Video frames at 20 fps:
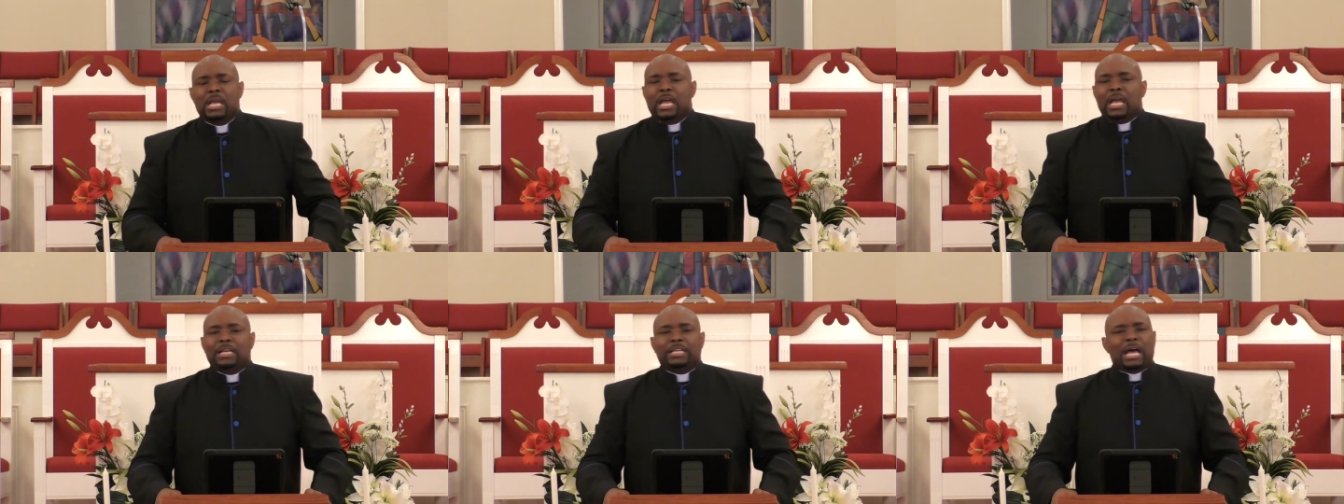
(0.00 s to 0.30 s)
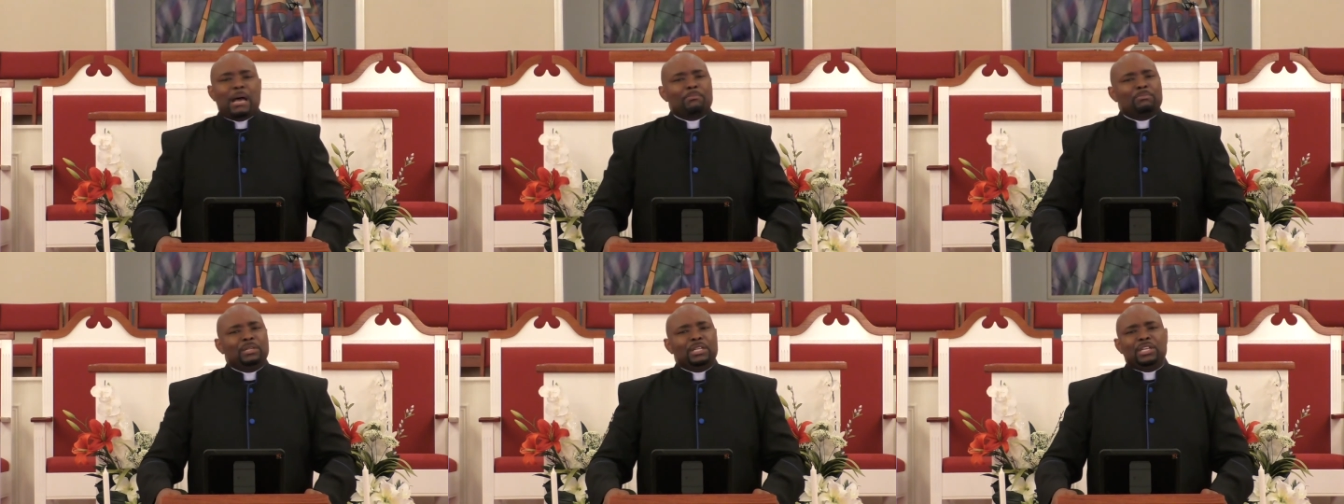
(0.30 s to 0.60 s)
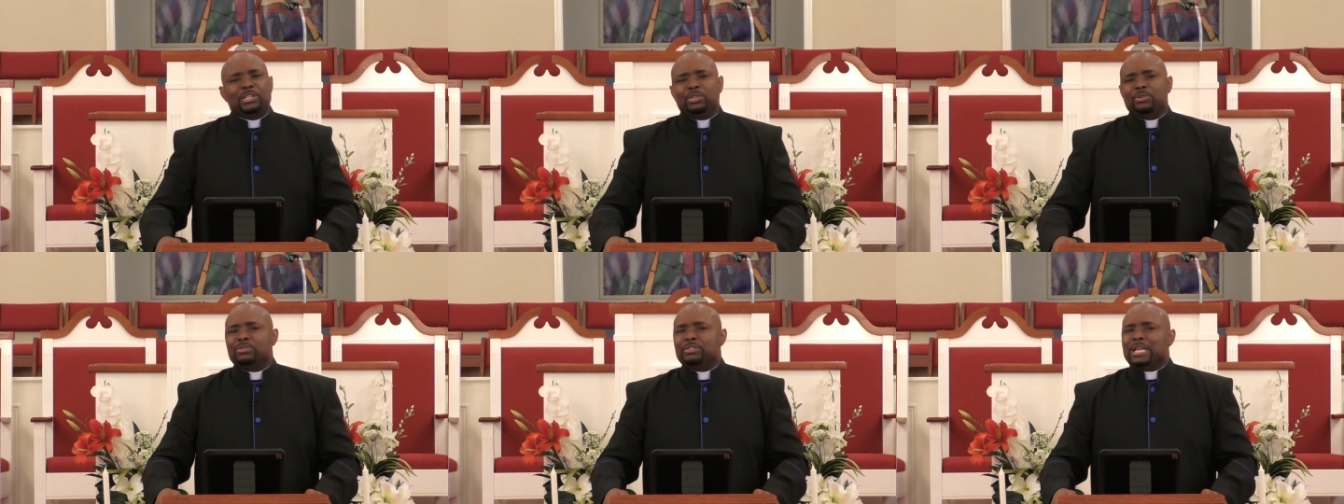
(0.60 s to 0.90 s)
And I
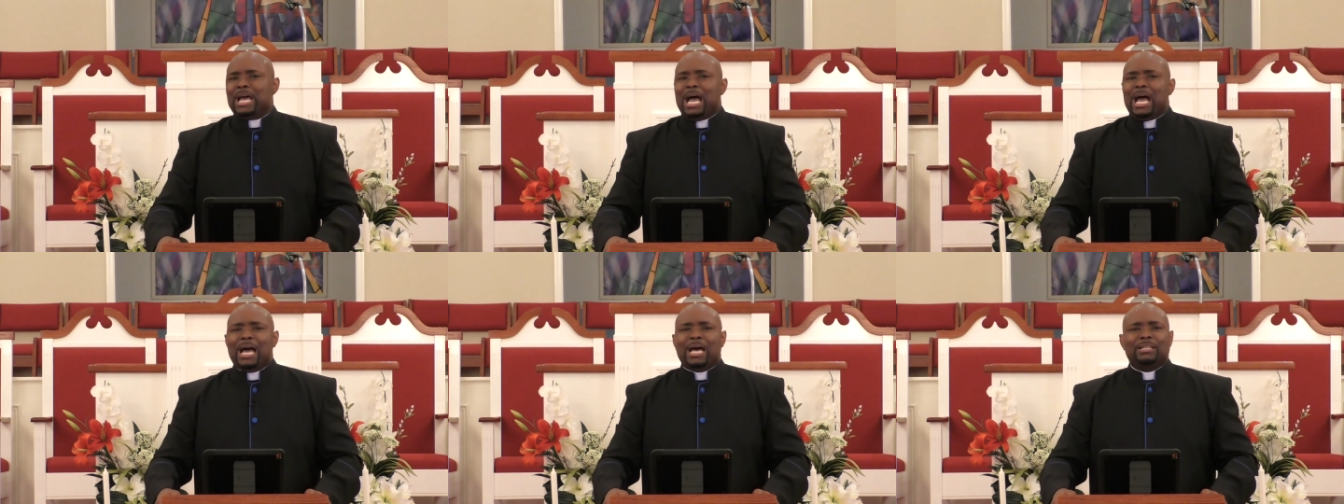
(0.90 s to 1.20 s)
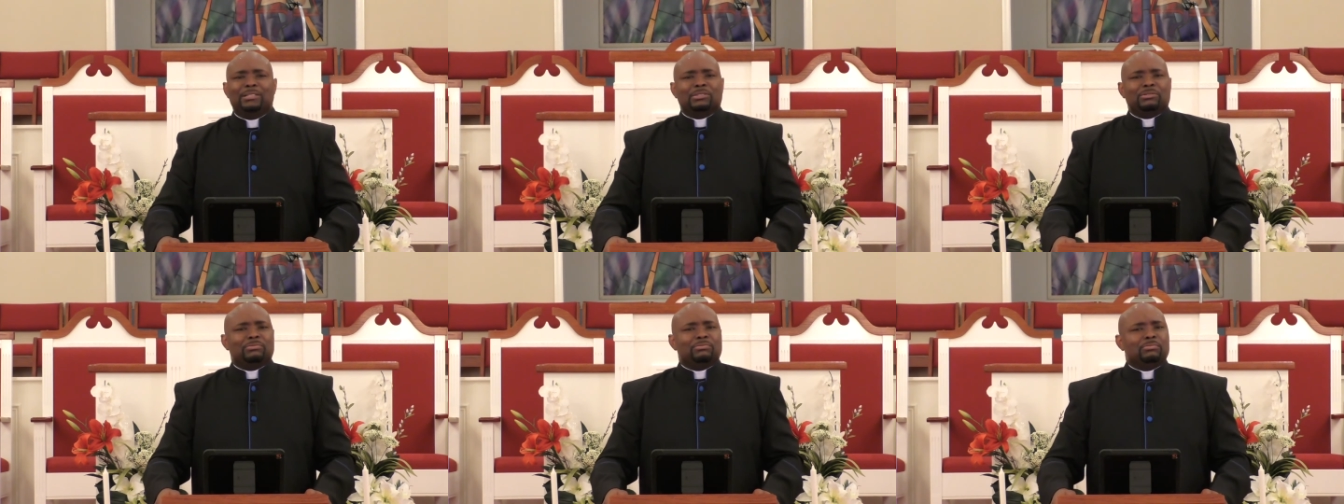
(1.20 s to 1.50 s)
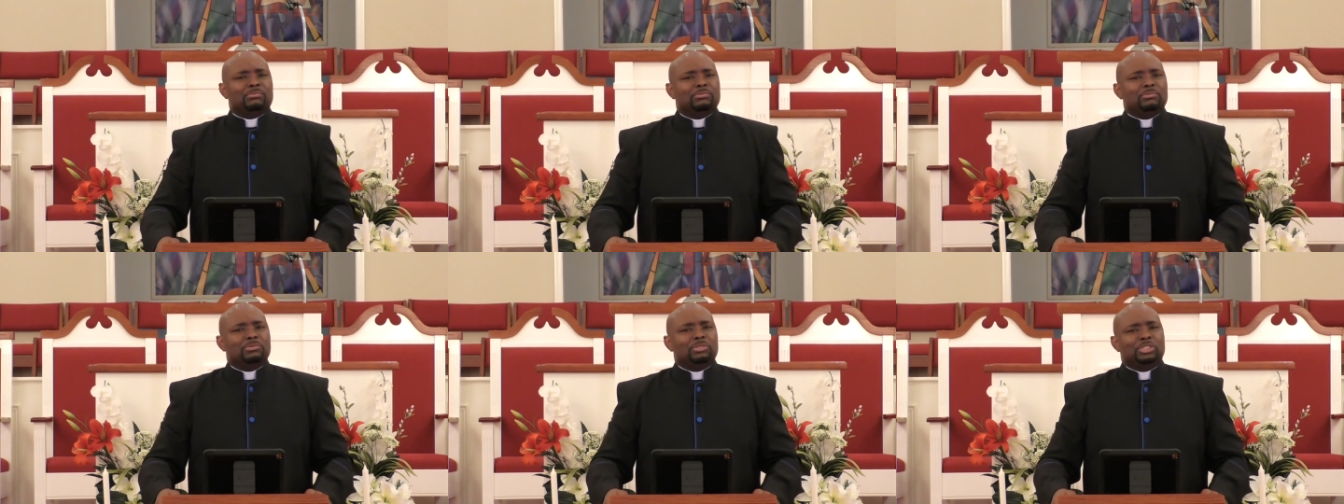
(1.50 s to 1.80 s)
believe you died
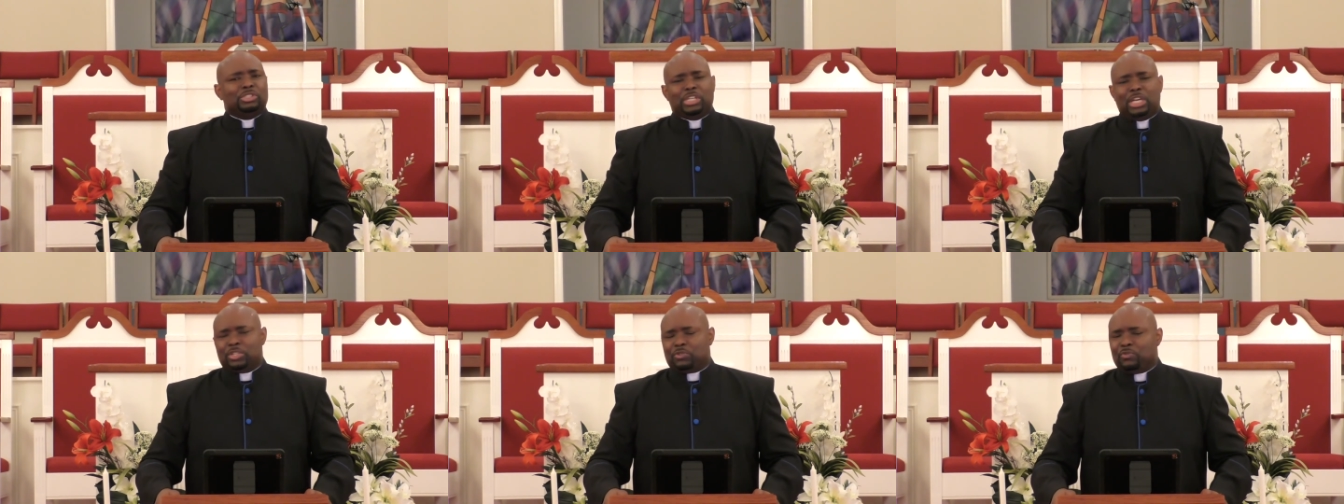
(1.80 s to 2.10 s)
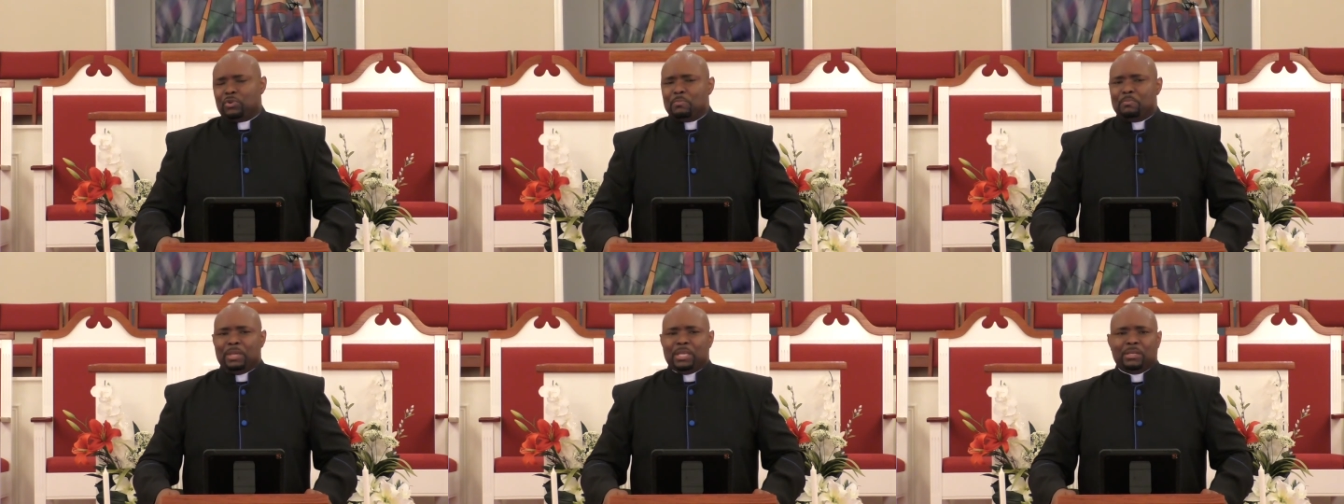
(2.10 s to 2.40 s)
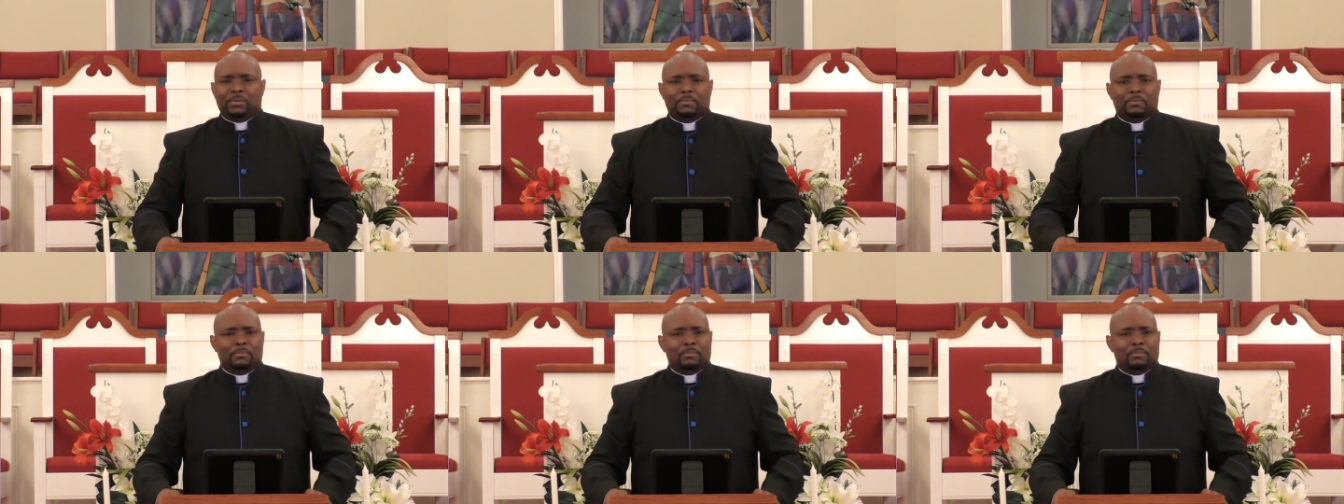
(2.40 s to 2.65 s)
just for me.